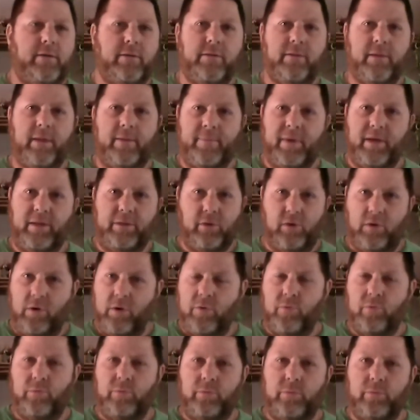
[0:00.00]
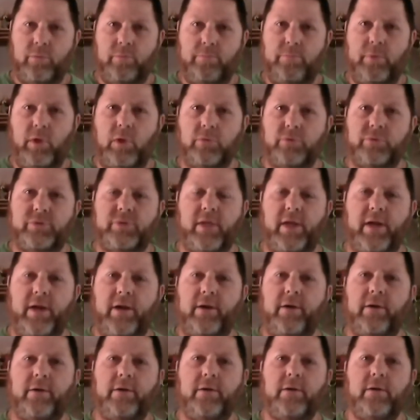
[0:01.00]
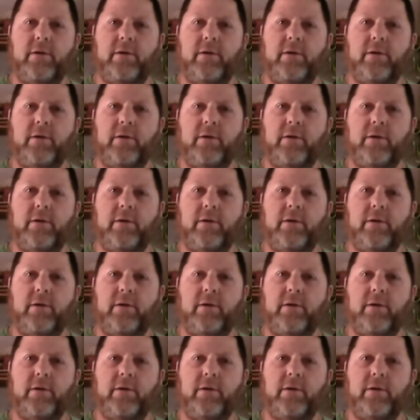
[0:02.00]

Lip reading: make their own bolts there.